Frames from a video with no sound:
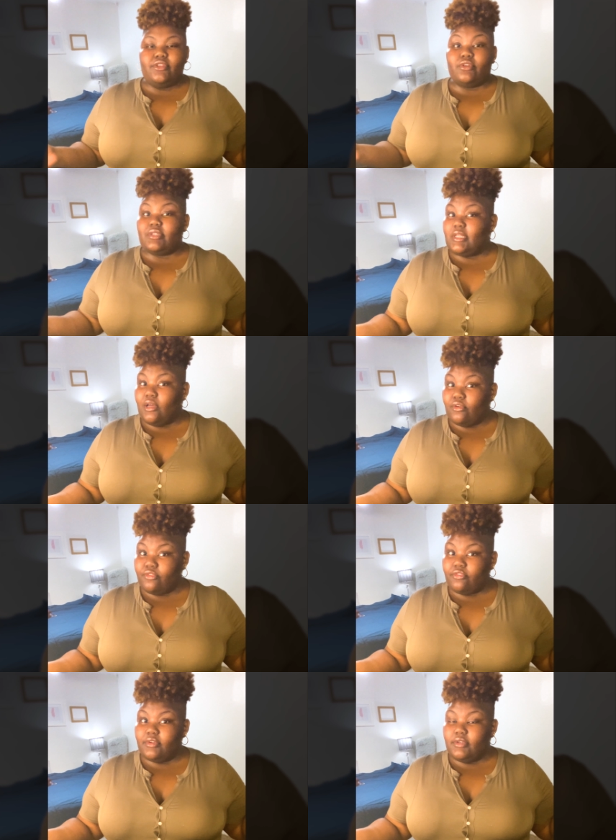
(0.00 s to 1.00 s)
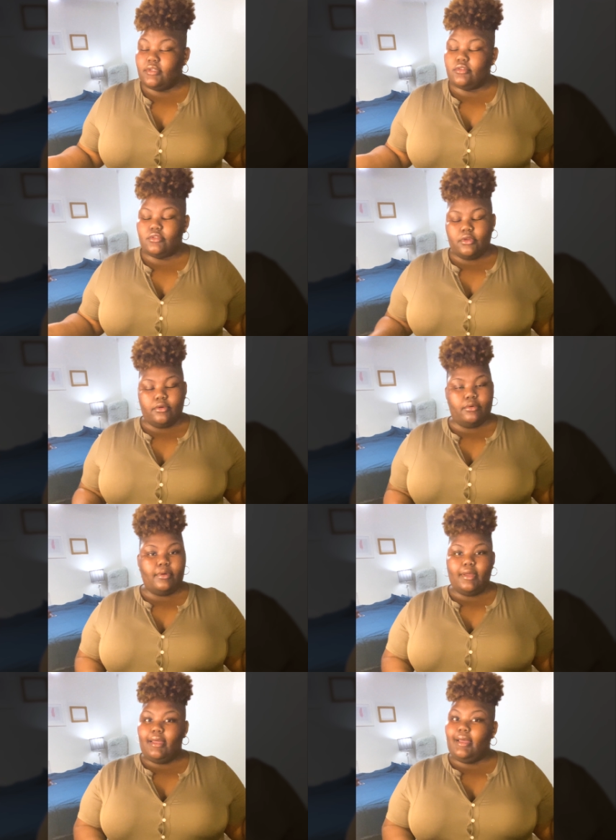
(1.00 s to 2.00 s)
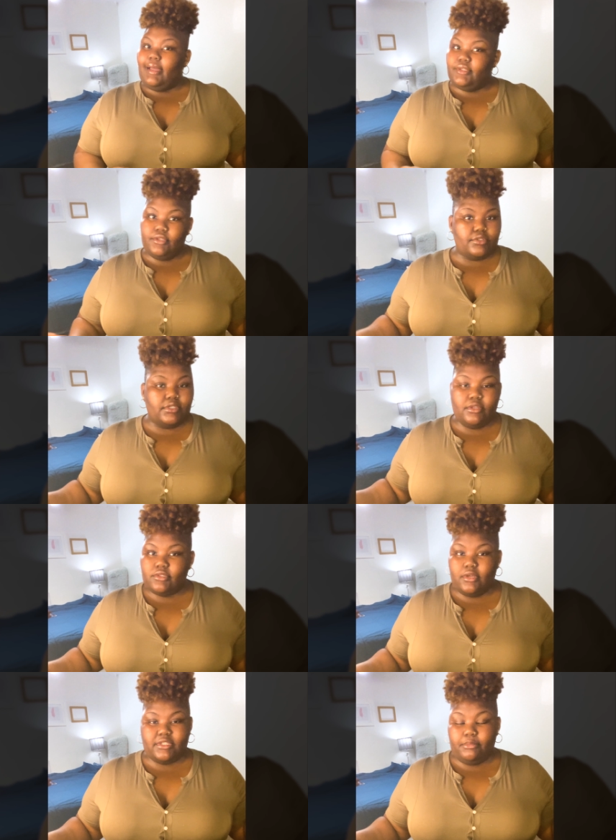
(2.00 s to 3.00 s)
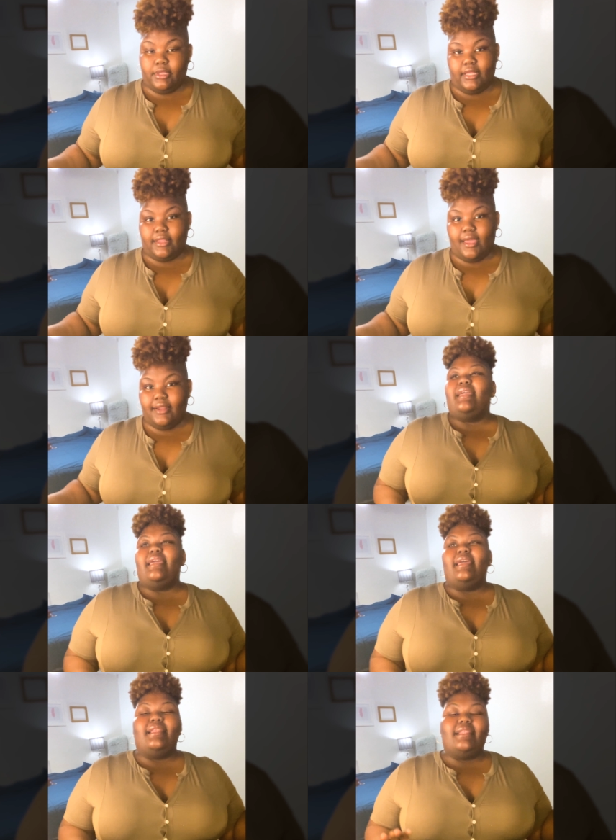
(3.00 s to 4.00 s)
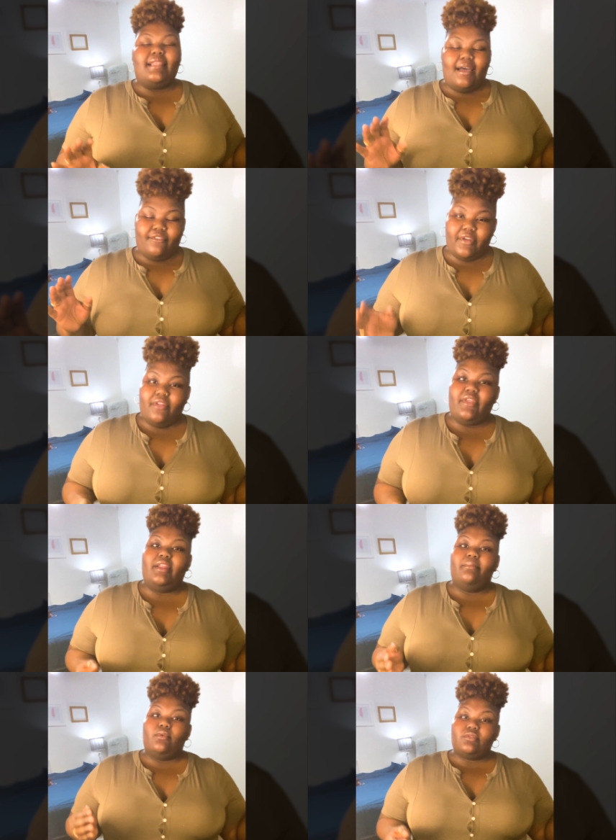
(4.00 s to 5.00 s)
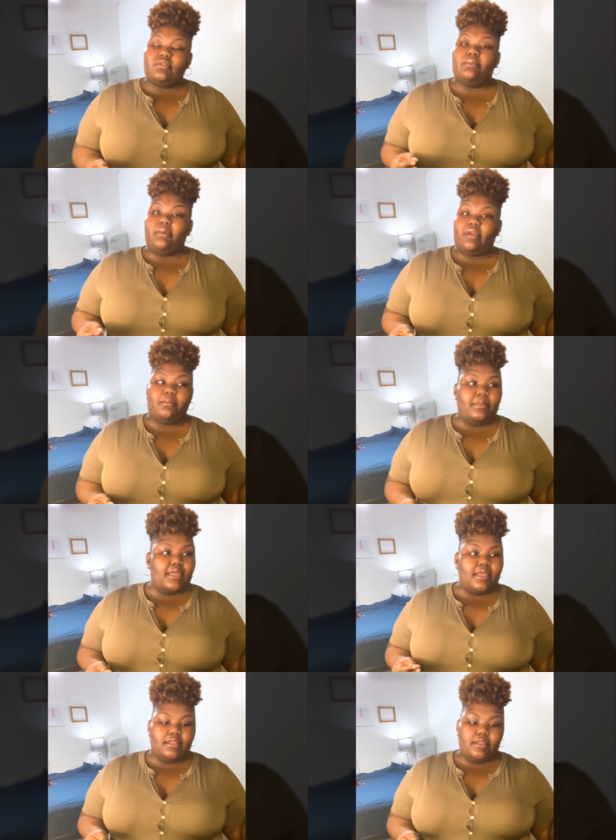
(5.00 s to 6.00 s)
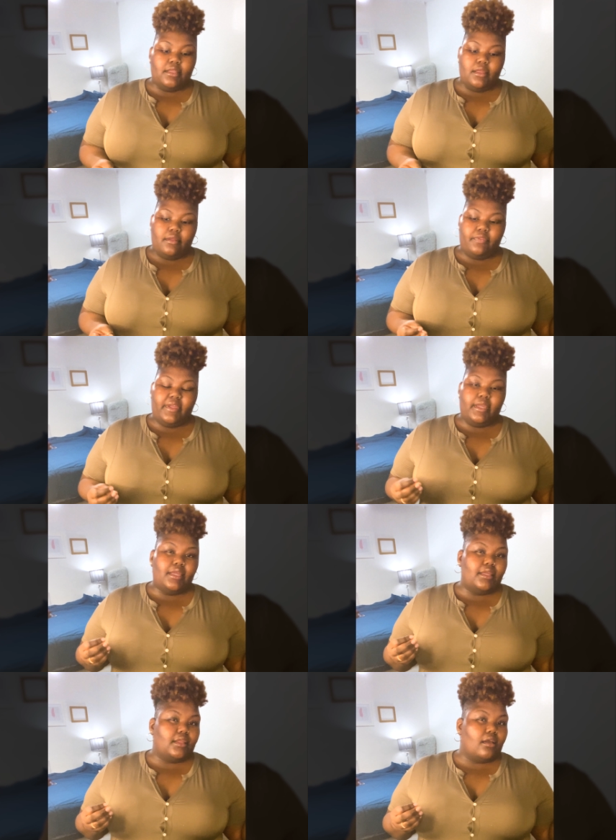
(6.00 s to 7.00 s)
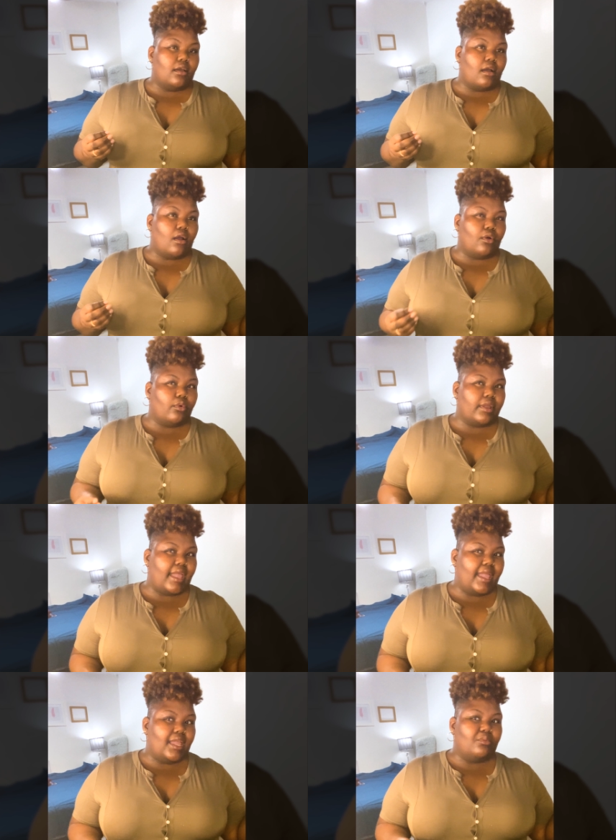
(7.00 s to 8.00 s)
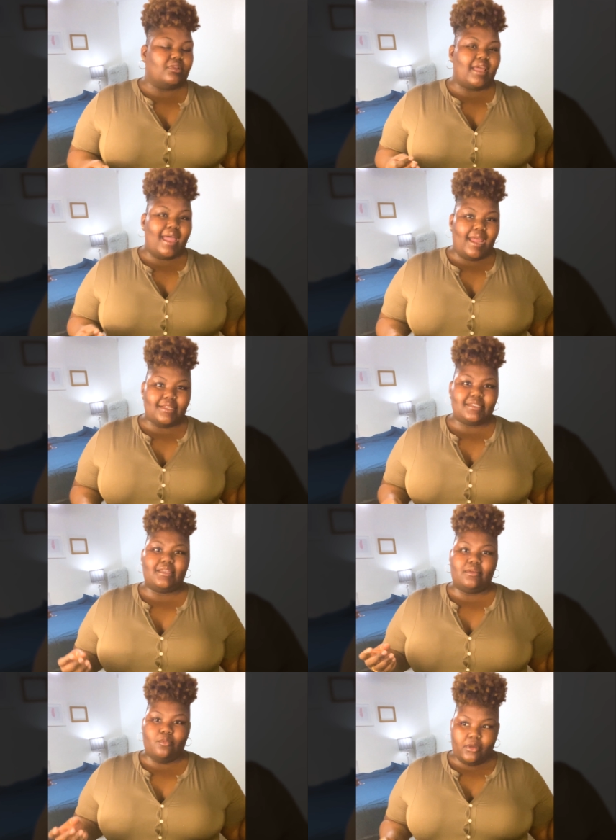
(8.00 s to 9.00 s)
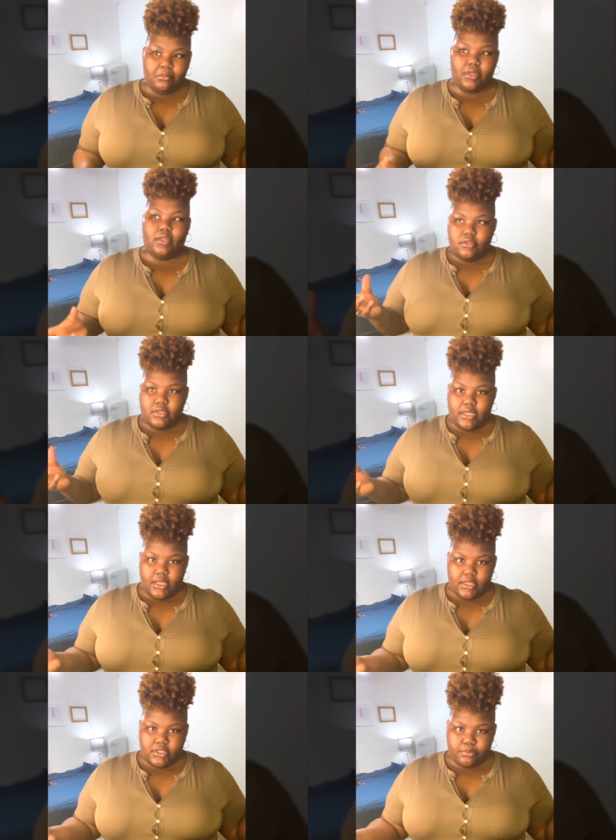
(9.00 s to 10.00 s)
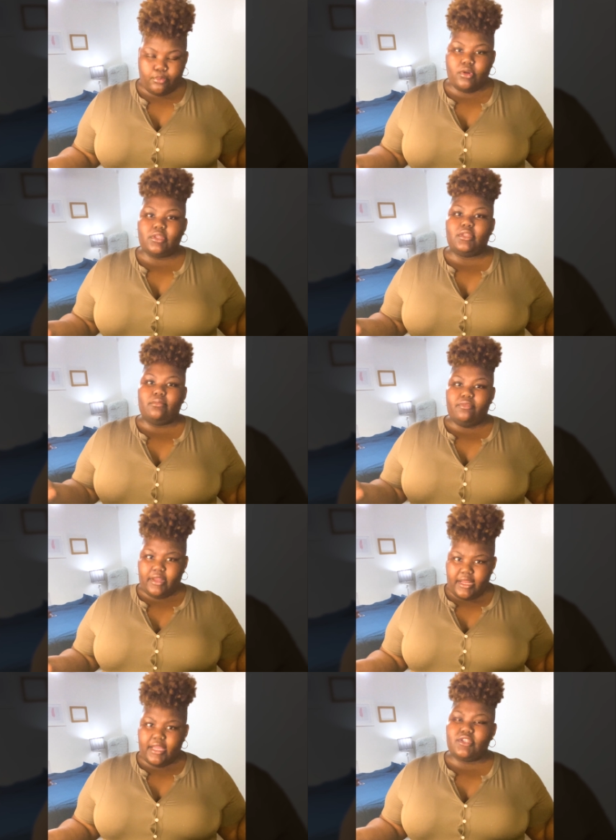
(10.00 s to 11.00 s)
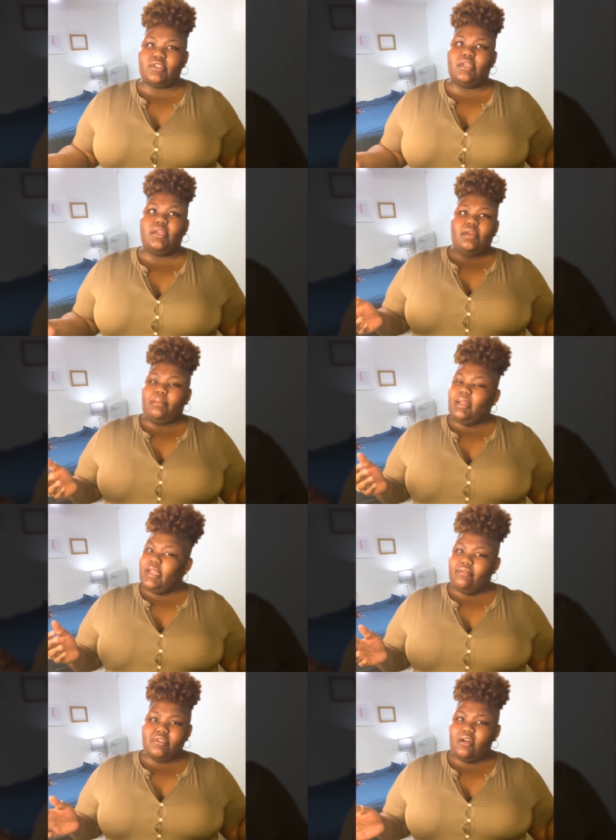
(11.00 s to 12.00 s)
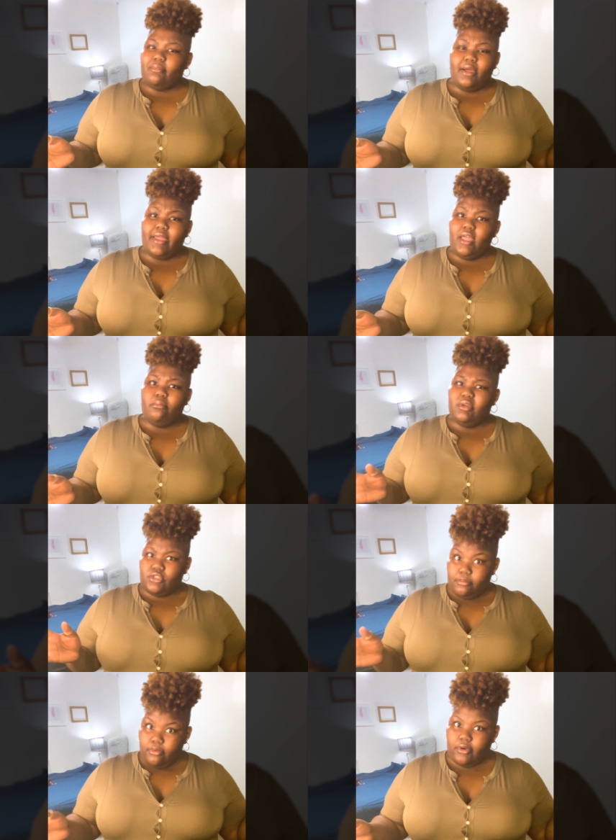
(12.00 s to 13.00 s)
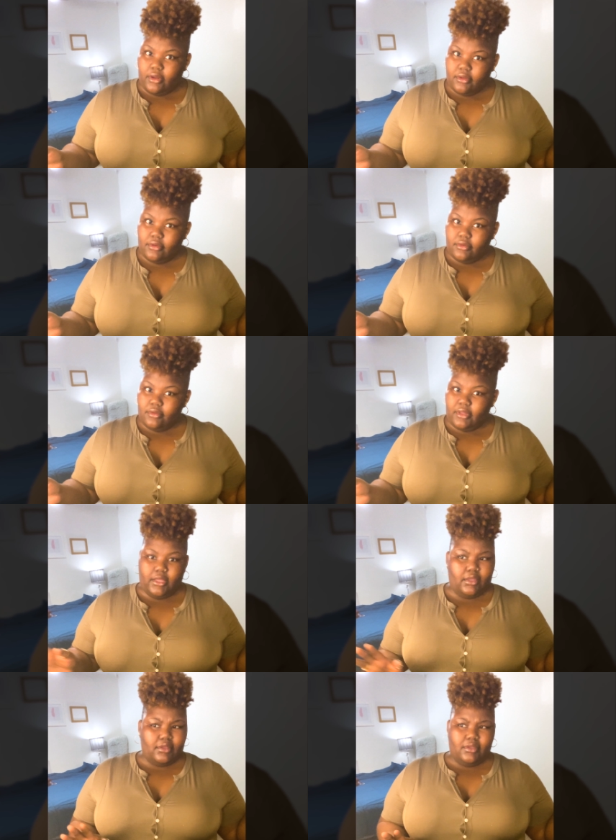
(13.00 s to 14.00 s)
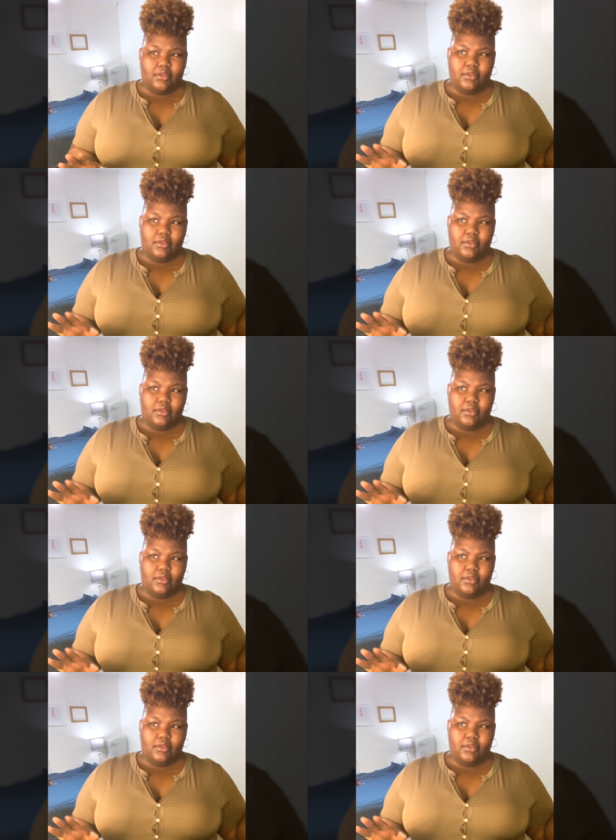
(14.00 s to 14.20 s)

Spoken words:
yourself. So I usually don't talk to men like that. And I found that in most American men, they are okay with asking women to support them financially. I'm not even talking about help, but support. Like,